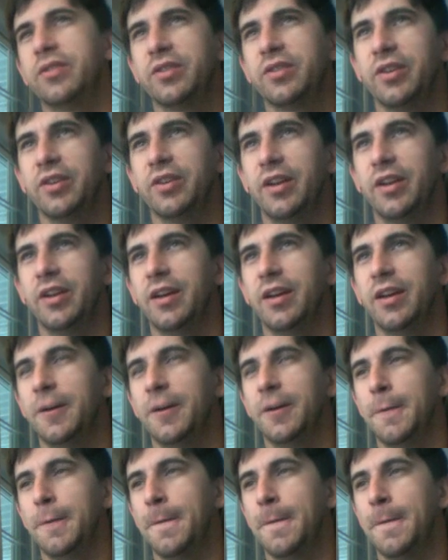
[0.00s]
good.
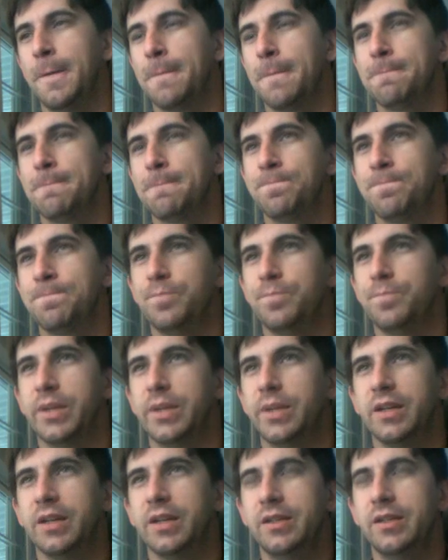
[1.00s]

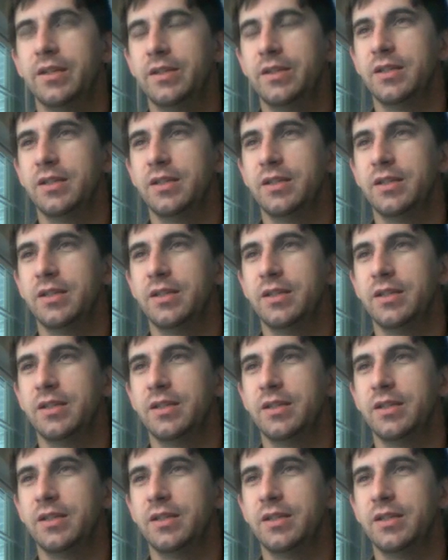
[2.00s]
Because